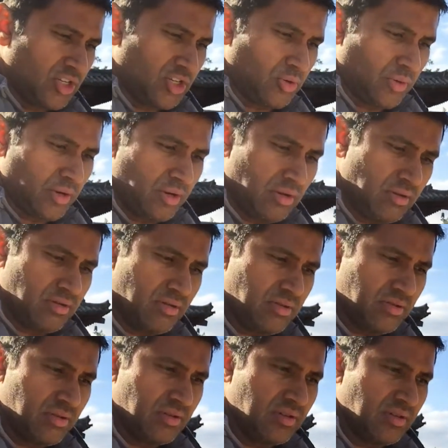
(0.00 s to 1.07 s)
to
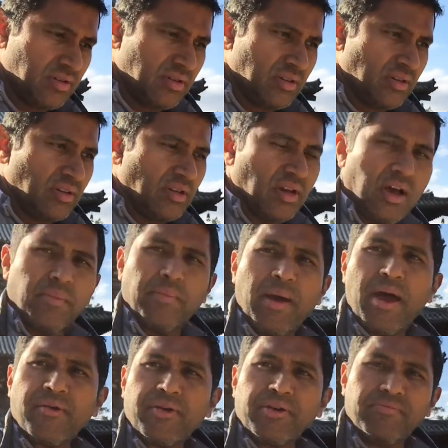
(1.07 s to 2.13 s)
a
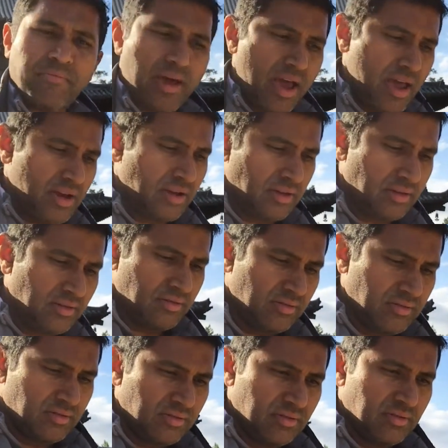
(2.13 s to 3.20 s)
married man,
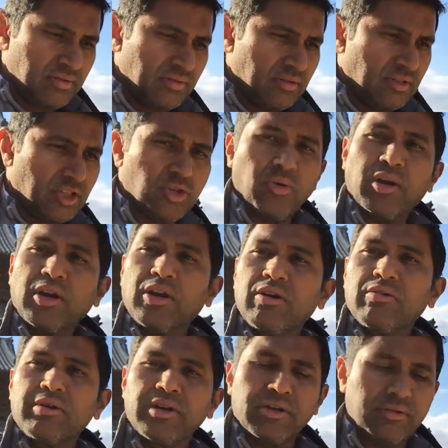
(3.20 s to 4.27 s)
to a
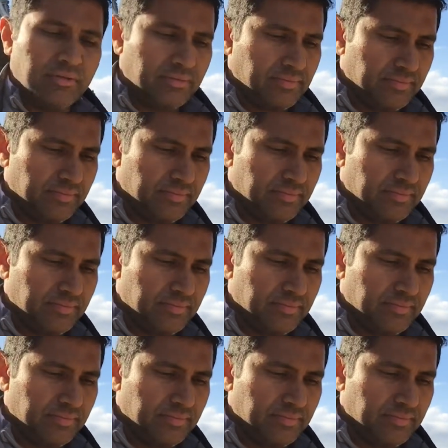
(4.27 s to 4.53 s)
loner,